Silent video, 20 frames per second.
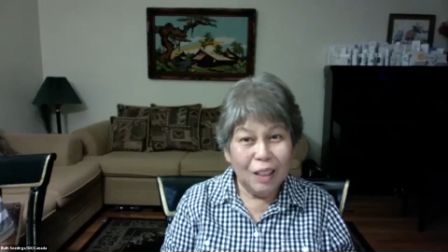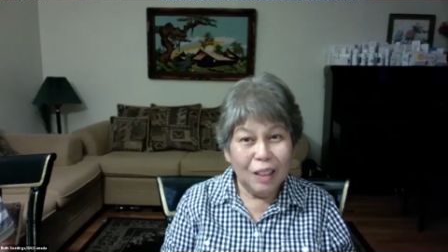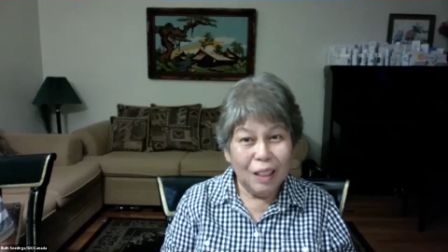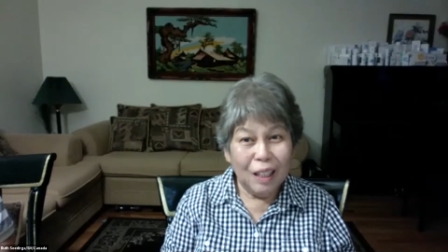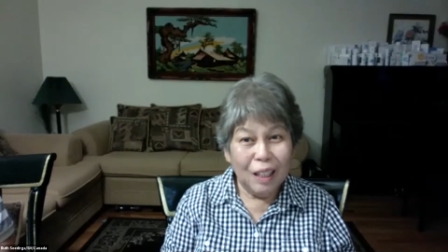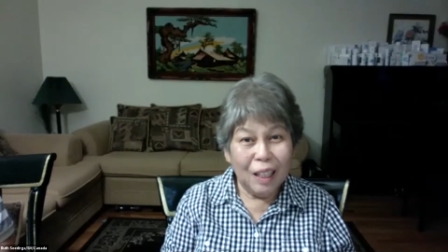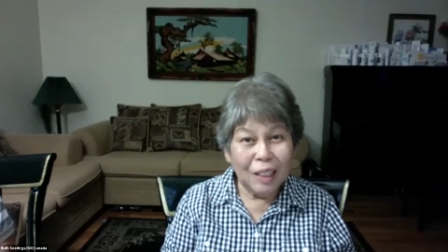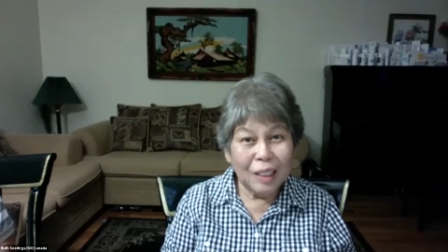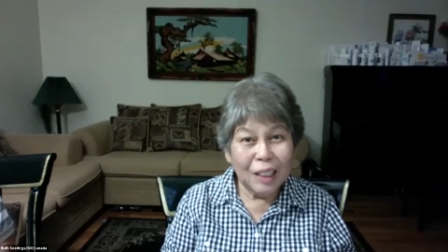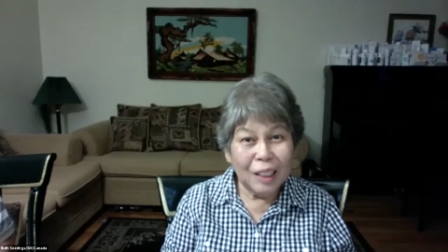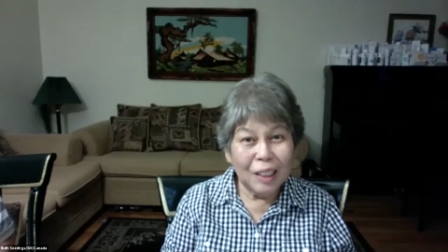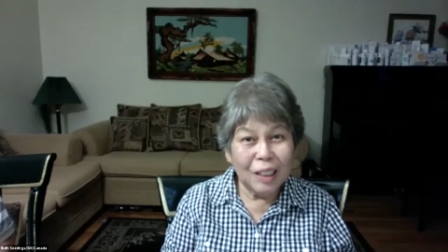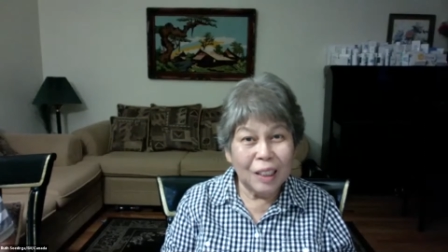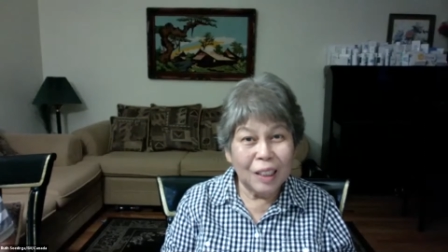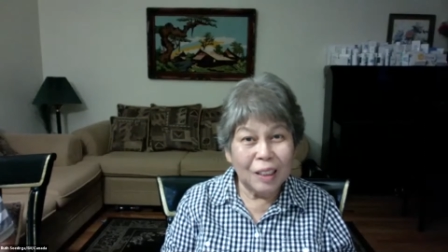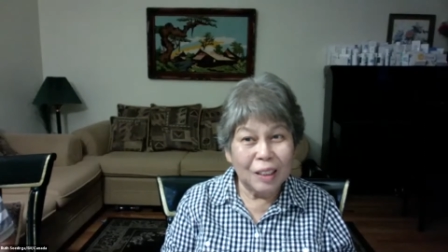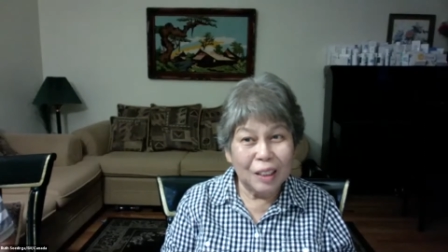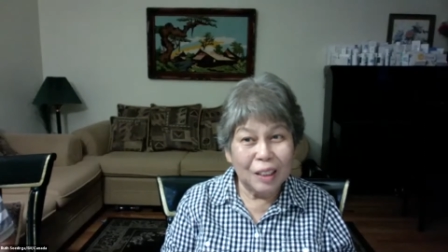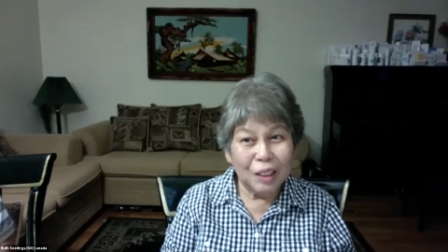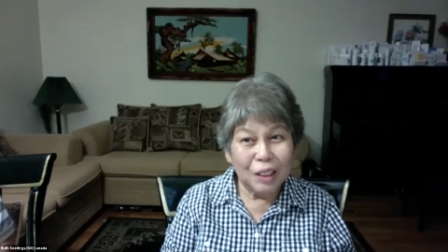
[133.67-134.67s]
I did
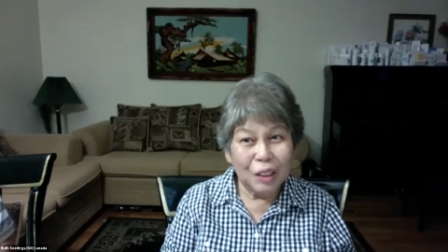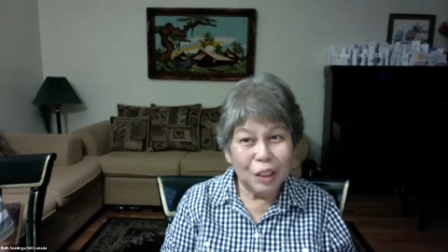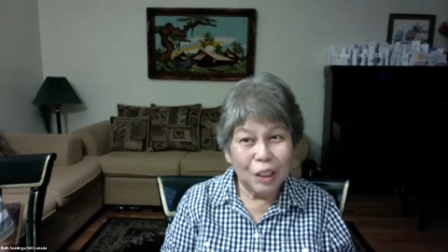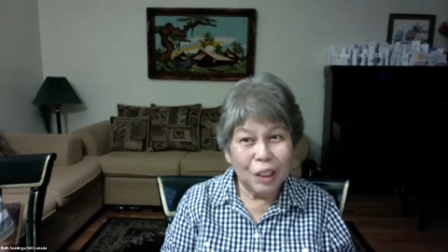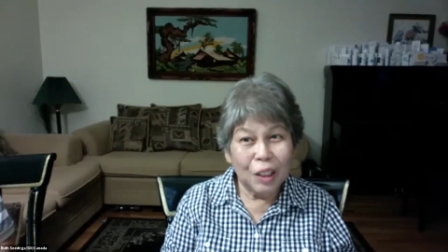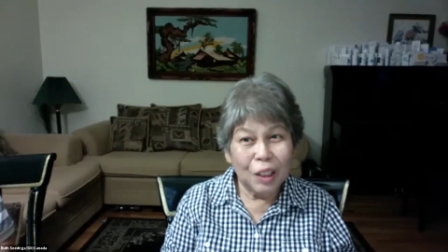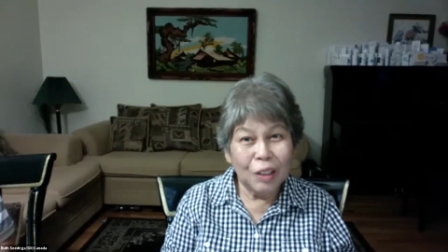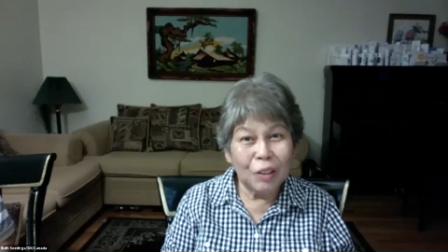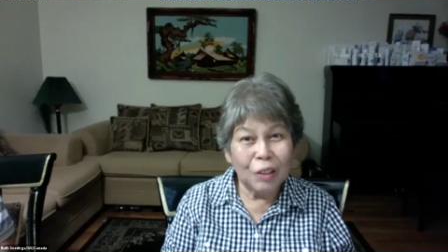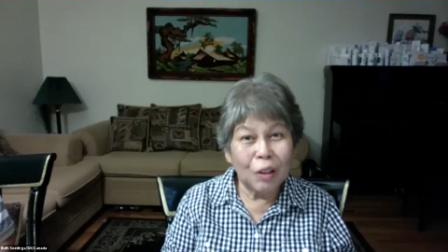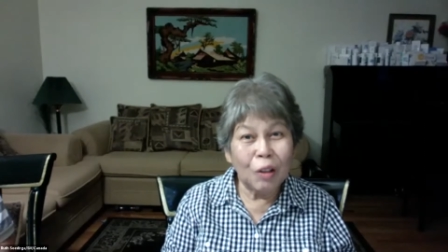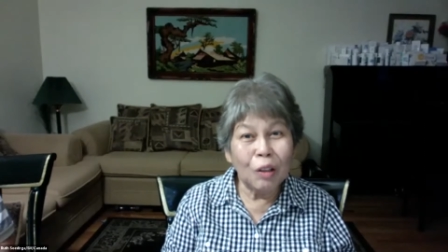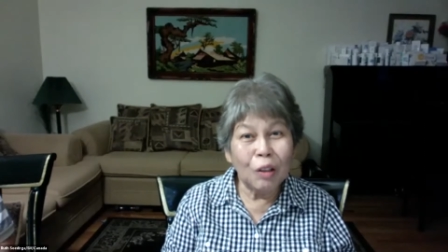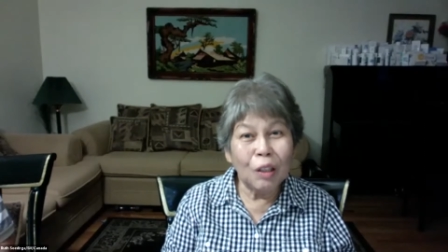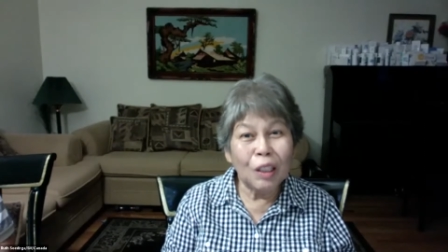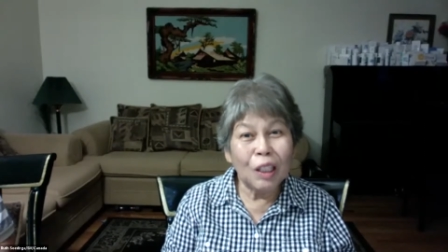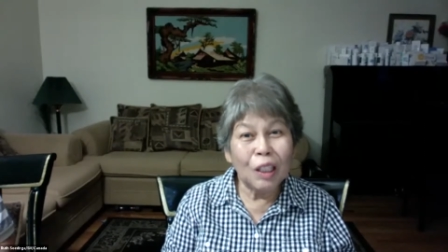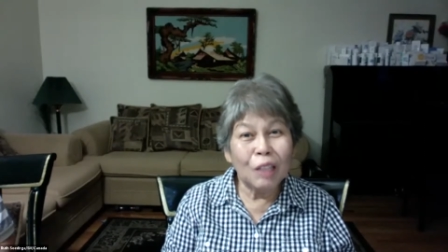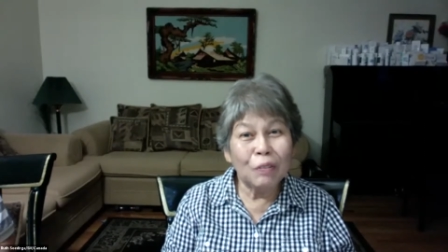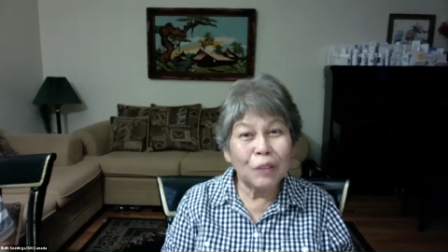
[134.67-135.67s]
it, you know,
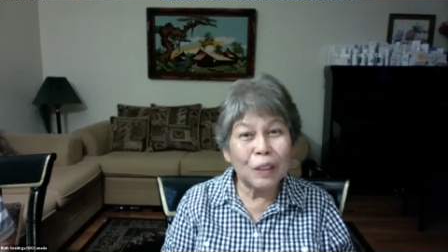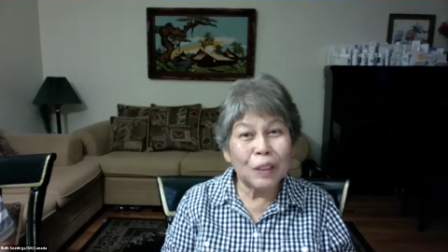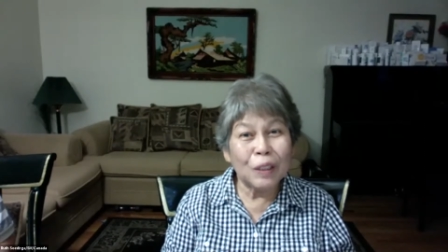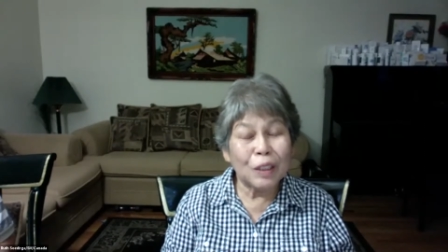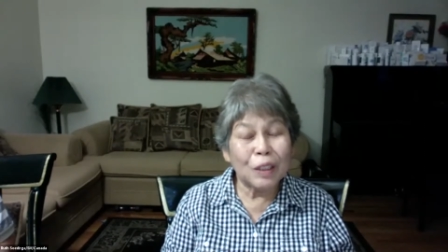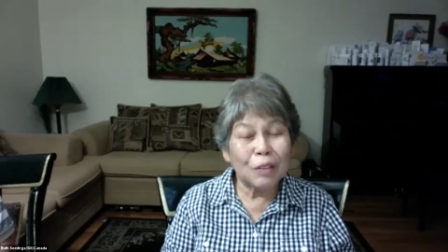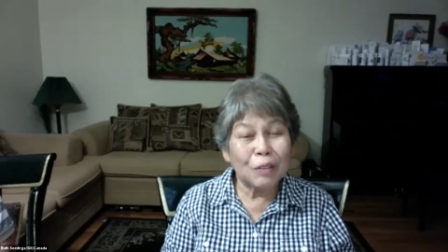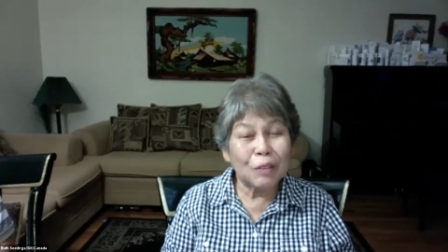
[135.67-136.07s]
if it's,